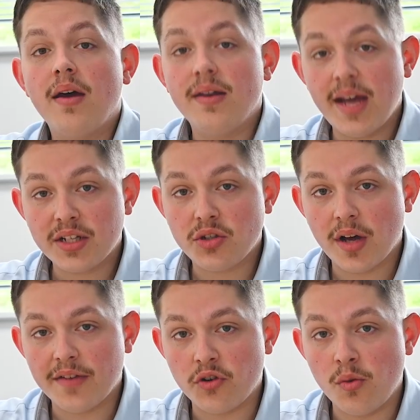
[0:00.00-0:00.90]
Next, you'll
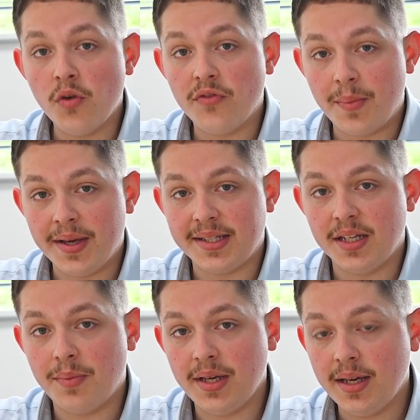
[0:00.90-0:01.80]
have to remove the
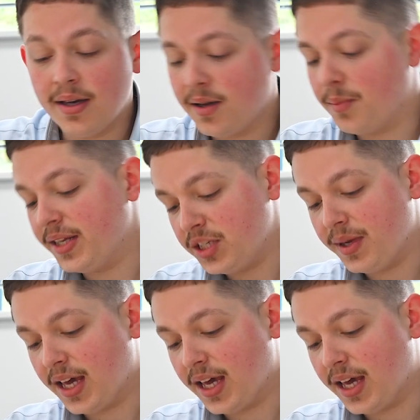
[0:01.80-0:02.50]
PCB. Please be